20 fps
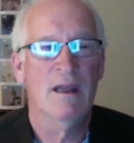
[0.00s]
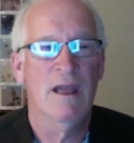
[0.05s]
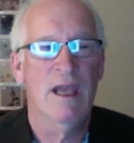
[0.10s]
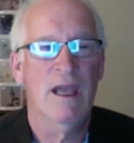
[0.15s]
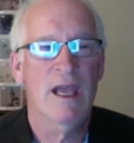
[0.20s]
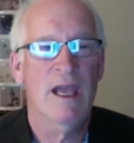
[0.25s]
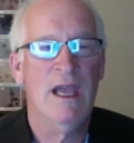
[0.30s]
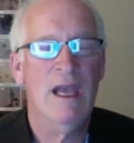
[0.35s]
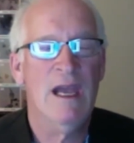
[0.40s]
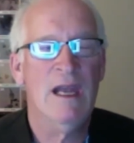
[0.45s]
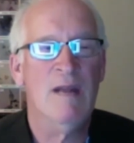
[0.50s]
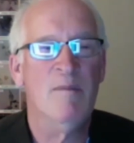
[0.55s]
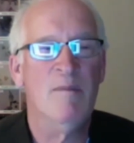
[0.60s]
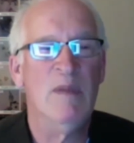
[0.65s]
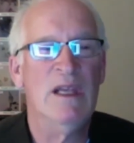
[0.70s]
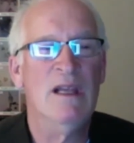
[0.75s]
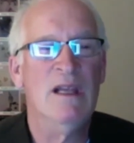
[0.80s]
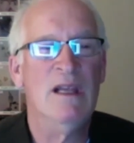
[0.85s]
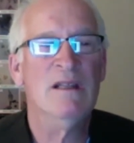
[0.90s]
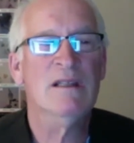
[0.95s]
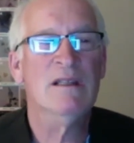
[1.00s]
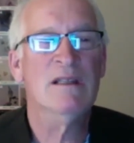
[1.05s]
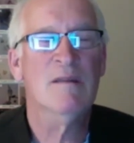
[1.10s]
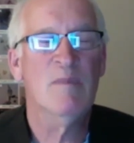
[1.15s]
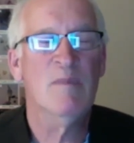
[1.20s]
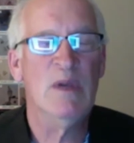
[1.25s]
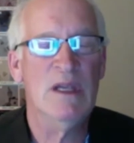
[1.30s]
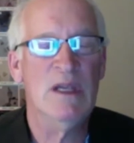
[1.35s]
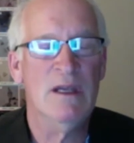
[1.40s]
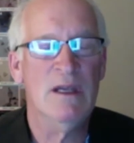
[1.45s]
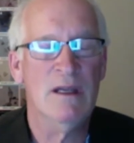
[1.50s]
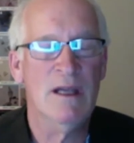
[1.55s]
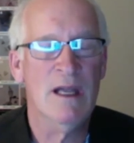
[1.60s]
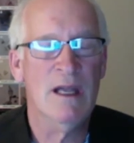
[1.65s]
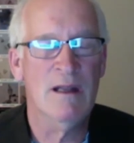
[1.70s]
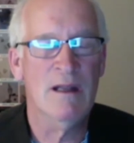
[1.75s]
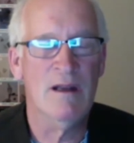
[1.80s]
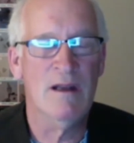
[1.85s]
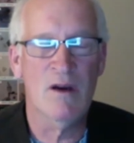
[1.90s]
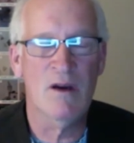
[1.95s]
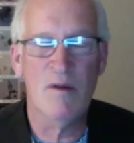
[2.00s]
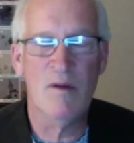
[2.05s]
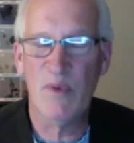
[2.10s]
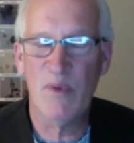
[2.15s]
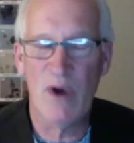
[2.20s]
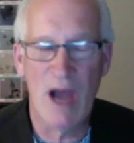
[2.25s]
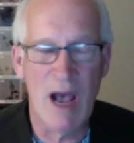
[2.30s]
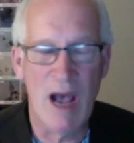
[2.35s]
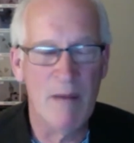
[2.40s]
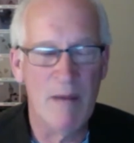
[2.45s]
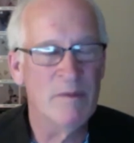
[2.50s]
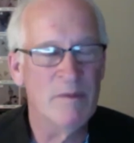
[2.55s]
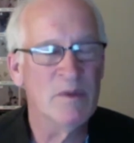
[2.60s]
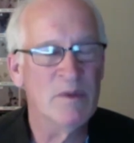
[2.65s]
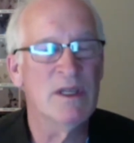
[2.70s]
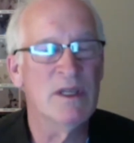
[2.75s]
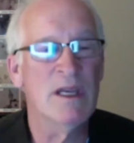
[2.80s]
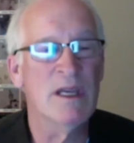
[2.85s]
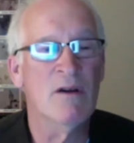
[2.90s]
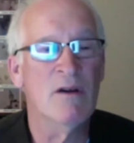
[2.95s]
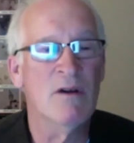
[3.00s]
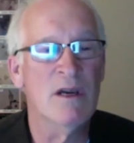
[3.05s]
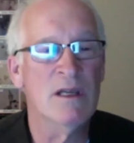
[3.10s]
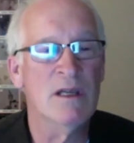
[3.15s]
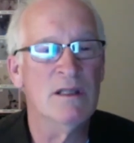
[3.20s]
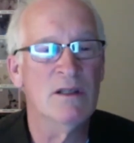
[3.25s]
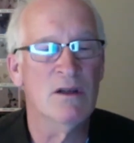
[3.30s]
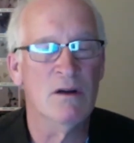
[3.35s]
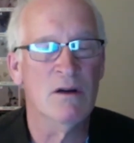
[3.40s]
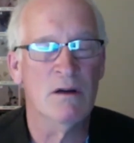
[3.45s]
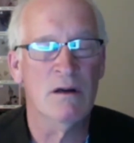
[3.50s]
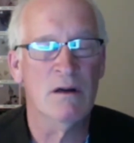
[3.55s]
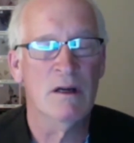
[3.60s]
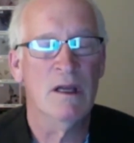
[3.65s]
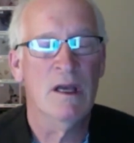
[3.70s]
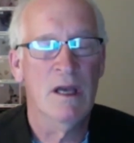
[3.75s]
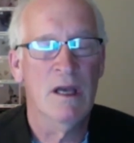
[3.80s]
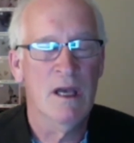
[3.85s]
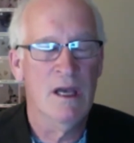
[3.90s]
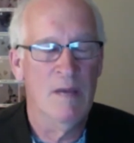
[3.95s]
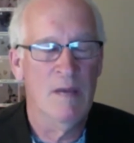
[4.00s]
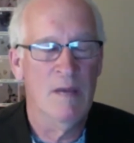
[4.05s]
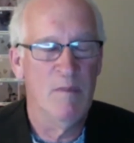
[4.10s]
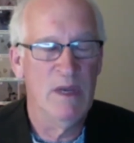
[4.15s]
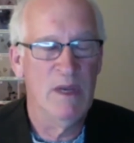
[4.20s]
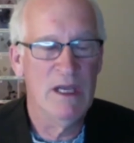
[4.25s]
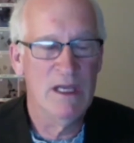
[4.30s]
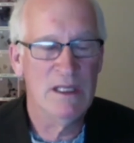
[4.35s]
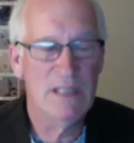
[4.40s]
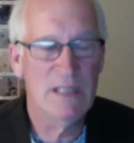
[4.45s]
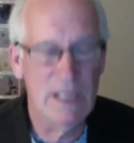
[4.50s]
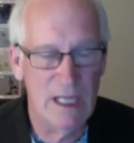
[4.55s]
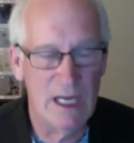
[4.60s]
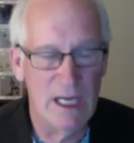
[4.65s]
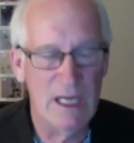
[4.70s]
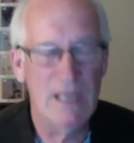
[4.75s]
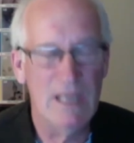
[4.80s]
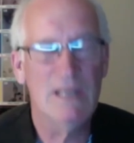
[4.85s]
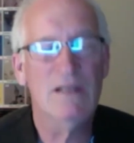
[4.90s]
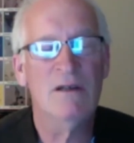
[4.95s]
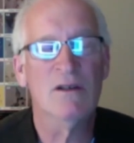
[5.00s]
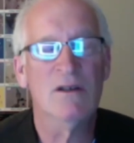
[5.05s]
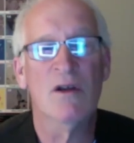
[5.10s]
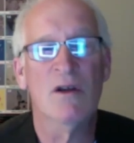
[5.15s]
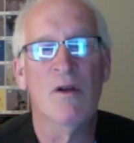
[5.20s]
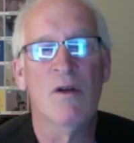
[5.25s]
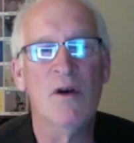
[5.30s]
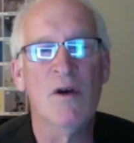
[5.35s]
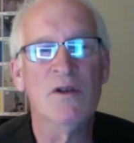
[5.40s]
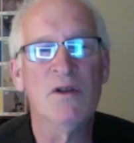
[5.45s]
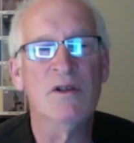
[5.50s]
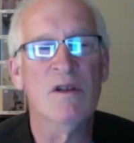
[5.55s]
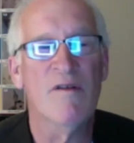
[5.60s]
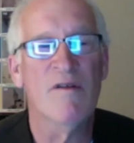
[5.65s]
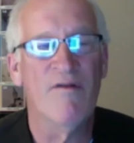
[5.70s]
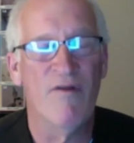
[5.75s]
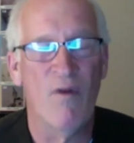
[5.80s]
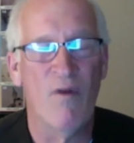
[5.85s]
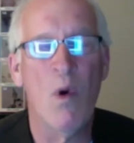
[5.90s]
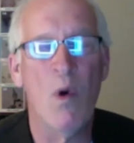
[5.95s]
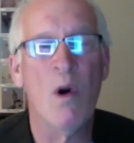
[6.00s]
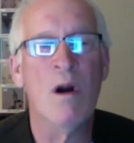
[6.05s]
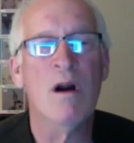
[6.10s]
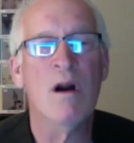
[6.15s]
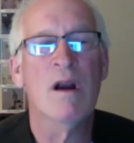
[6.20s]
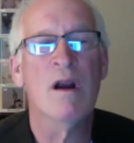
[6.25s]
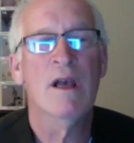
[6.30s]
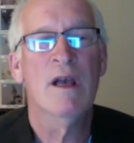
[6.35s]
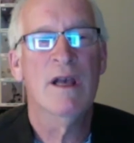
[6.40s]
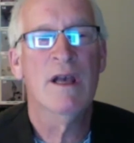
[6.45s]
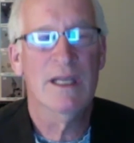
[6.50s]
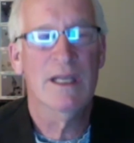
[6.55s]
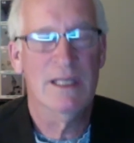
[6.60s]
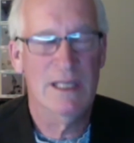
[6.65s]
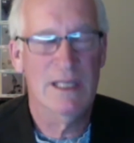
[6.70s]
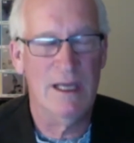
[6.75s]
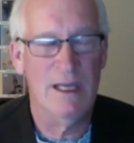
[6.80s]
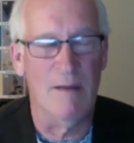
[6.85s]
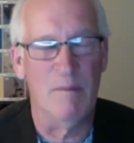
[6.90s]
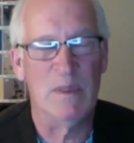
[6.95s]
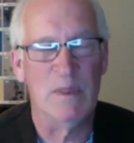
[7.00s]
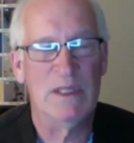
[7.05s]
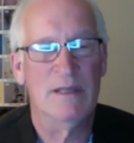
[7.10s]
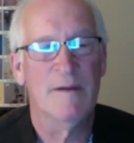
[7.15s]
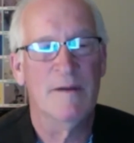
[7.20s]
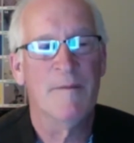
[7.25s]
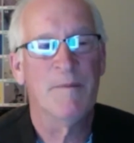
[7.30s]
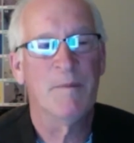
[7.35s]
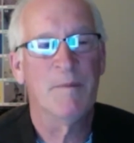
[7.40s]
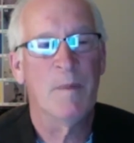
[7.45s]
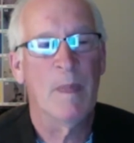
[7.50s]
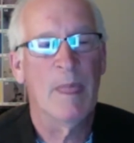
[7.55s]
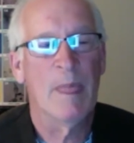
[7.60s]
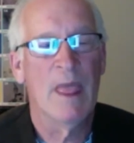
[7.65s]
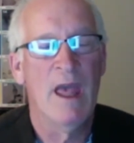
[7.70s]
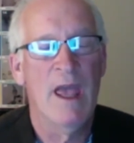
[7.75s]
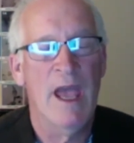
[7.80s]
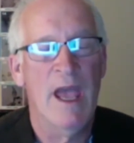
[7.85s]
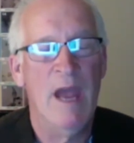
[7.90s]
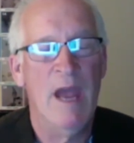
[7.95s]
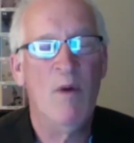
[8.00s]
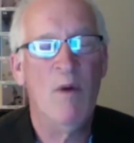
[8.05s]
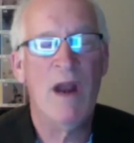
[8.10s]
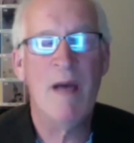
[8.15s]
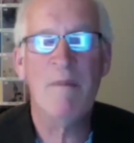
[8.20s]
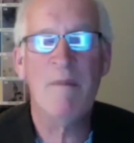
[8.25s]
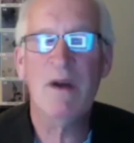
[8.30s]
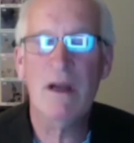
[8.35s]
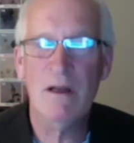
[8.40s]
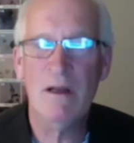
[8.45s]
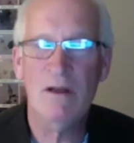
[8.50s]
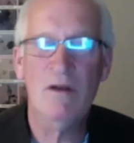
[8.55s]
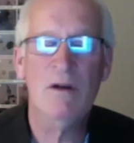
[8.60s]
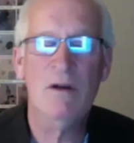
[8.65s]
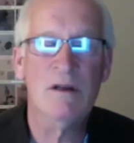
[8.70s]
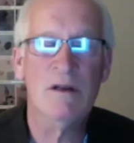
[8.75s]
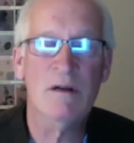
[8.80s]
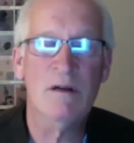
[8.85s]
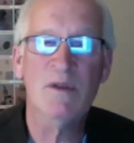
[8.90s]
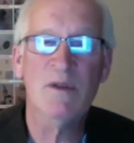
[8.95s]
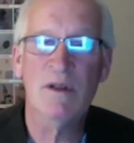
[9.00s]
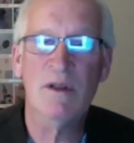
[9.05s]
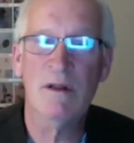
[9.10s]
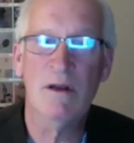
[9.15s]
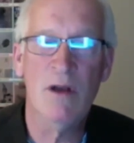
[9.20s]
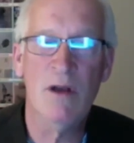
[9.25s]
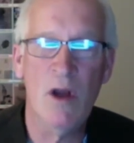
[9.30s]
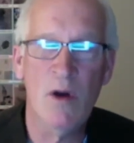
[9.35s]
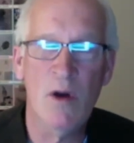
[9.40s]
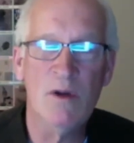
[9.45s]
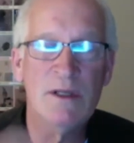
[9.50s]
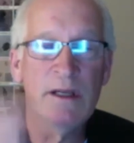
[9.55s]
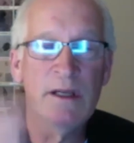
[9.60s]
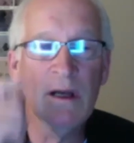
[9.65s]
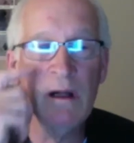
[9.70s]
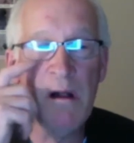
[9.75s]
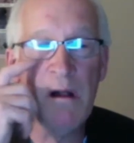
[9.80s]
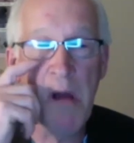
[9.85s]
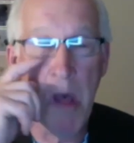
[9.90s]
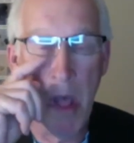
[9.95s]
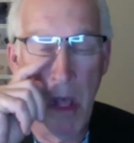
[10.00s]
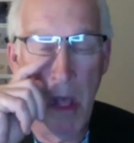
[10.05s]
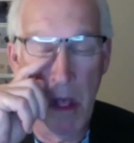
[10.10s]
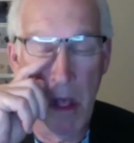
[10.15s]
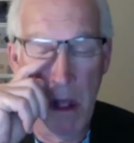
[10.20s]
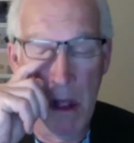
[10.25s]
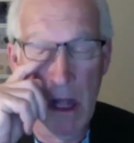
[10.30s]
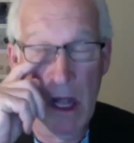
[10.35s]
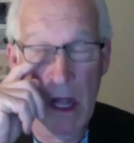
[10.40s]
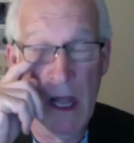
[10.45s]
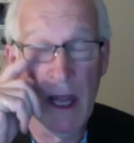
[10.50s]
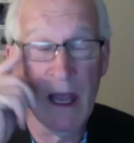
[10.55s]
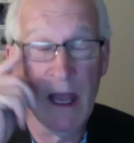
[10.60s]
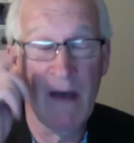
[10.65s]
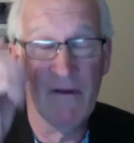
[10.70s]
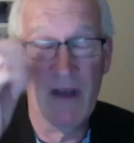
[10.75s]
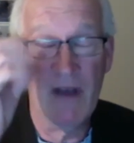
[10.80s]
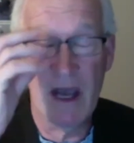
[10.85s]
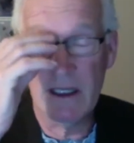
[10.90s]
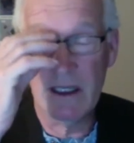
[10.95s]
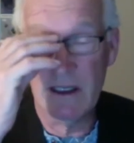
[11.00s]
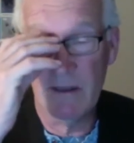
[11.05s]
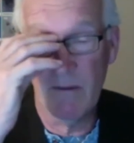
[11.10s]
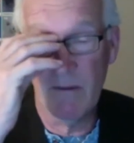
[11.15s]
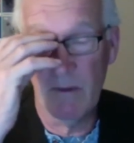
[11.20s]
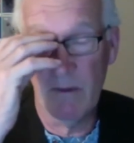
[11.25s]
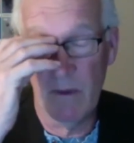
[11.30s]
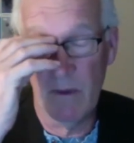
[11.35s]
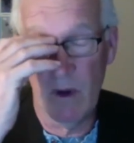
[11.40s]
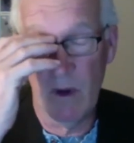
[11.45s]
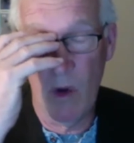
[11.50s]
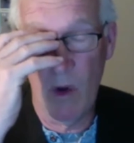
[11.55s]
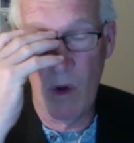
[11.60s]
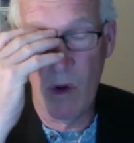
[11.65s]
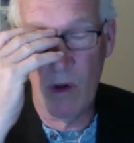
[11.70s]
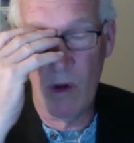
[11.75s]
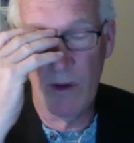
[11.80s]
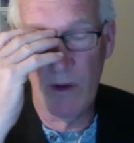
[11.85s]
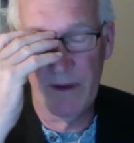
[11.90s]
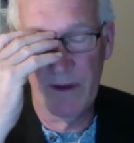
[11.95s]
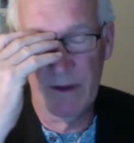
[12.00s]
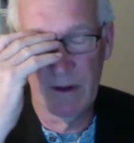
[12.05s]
And it begins to be, your problems decrease, begins to get easier. So those are the 4 tips. And what I'm going to do in terms of the no-till, I've got some old